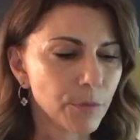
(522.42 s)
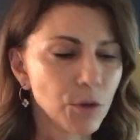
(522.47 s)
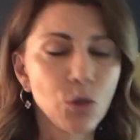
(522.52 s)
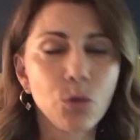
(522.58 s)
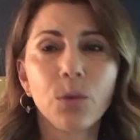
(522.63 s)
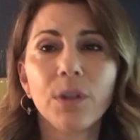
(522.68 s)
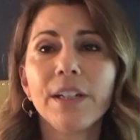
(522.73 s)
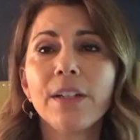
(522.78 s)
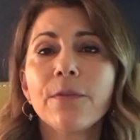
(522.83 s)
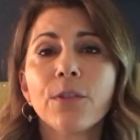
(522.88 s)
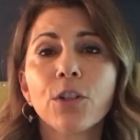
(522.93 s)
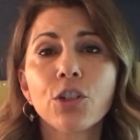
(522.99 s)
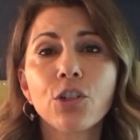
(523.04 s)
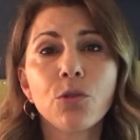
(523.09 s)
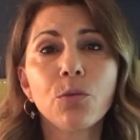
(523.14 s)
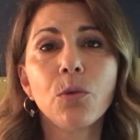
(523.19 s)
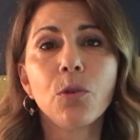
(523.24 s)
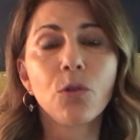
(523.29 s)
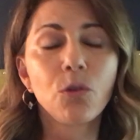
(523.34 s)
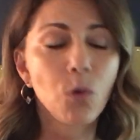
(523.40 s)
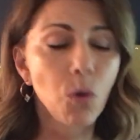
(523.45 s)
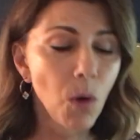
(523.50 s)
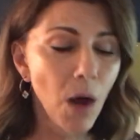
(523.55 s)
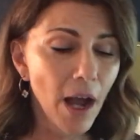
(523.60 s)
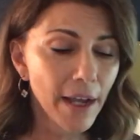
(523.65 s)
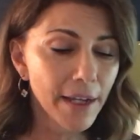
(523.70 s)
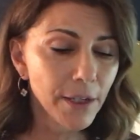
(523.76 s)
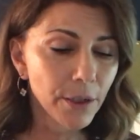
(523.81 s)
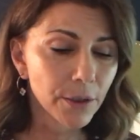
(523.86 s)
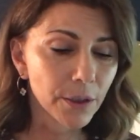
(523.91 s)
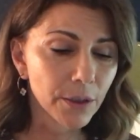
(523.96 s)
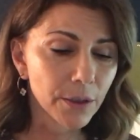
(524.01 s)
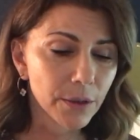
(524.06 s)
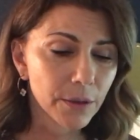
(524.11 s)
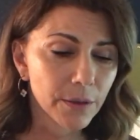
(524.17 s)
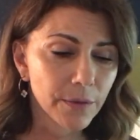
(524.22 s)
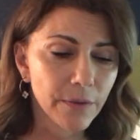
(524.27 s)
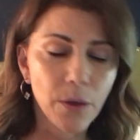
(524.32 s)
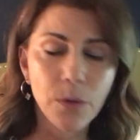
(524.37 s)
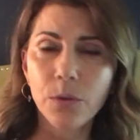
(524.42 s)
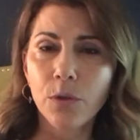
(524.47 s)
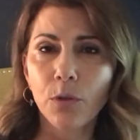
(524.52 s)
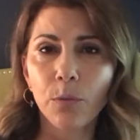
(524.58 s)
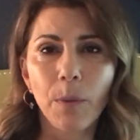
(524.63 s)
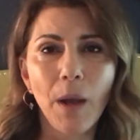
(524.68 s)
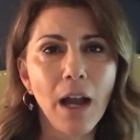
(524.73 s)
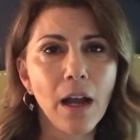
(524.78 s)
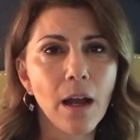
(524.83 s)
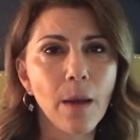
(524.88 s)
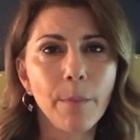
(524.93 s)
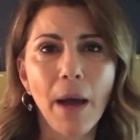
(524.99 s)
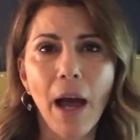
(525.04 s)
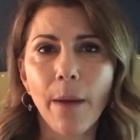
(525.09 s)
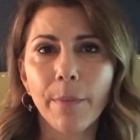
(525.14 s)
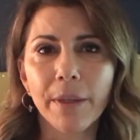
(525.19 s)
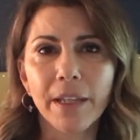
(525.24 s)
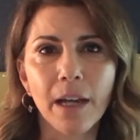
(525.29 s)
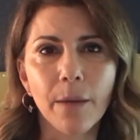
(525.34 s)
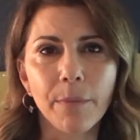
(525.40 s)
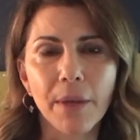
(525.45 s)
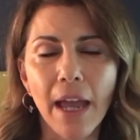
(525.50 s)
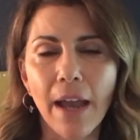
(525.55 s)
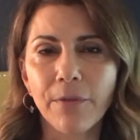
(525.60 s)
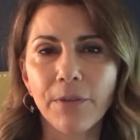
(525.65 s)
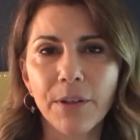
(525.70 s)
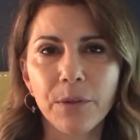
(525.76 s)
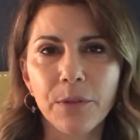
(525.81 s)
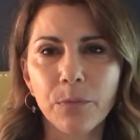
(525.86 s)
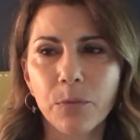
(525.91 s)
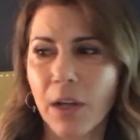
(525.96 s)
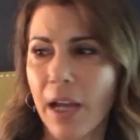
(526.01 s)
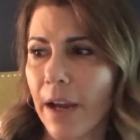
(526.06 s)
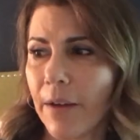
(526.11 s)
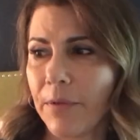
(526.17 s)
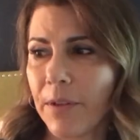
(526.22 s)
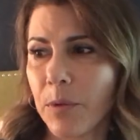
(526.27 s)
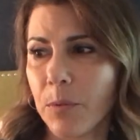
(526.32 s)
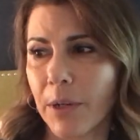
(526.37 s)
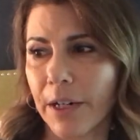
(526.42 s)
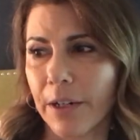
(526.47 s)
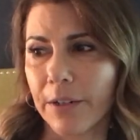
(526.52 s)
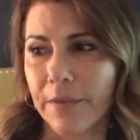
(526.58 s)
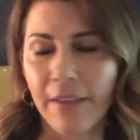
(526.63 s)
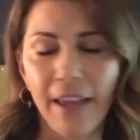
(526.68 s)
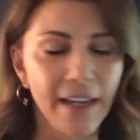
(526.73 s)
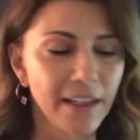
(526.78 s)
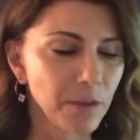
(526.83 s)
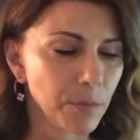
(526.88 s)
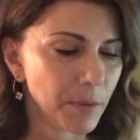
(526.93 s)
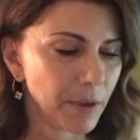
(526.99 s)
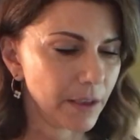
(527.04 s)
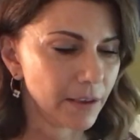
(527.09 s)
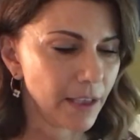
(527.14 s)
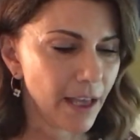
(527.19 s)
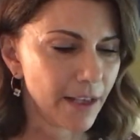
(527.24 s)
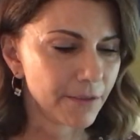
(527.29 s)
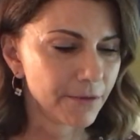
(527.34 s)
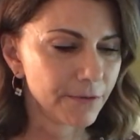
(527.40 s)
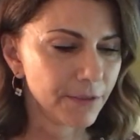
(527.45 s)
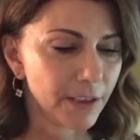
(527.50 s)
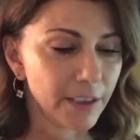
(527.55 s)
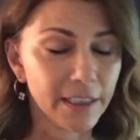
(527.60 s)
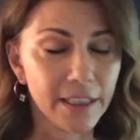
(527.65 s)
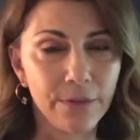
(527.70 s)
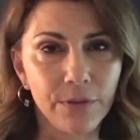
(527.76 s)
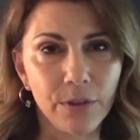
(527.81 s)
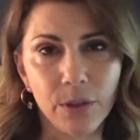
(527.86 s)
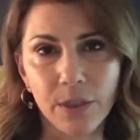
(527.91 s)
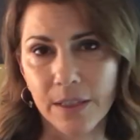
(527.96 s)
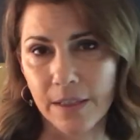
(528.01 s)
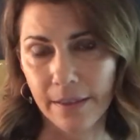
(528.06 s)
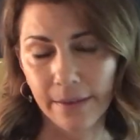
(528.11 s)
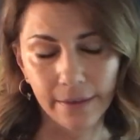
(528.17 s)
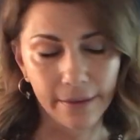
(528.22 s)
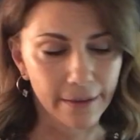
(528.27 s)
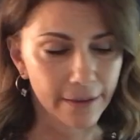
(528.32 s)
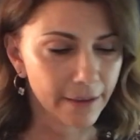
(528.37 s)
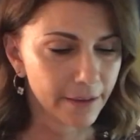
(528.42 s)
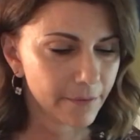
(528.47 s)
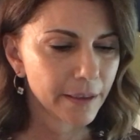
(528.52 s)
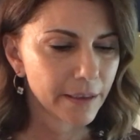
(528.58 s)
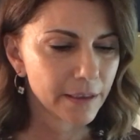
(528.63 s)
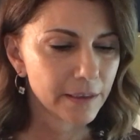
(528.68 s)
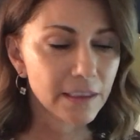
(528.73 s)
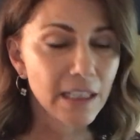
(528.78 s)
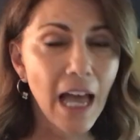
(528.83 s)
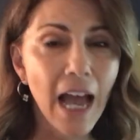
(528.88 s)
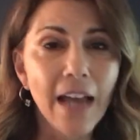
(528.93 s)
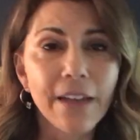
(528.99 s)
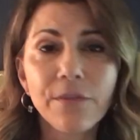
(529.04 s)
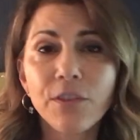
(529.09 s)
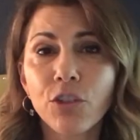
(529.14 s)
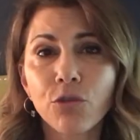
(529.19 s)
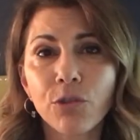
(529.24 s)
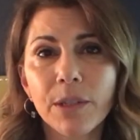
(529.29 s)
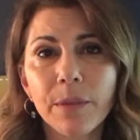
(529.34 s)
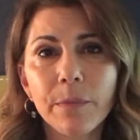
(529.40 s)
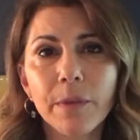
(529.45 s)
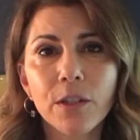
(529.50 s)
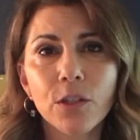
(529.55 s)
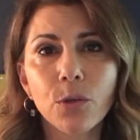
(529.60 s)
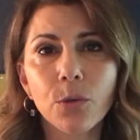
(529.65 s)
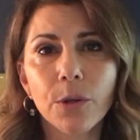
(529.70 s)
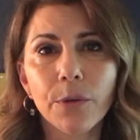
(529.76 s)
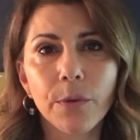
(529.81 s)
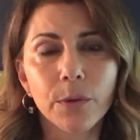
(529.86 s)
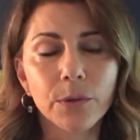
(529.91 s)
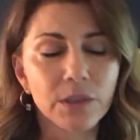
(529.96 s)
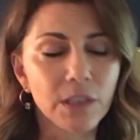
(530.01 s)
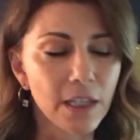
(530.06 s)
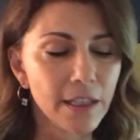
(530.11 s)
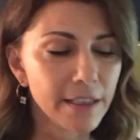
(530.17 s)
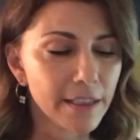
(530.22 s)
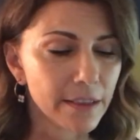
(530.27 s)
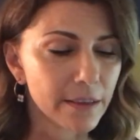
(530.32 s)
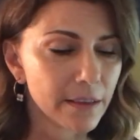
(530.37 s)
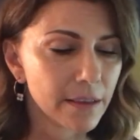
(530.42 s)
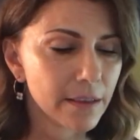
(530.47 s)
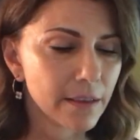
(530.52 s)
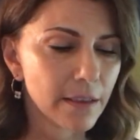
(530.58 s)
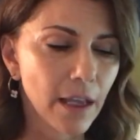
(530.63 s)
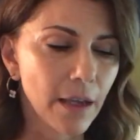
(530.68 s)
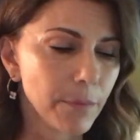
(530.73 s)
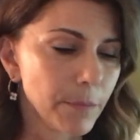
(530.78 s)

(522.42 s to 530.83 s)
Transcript: Join a virtual choir. Those are popping up everywhere, and that could be a lot of fun if you can sing. Live stream the Northern Lights.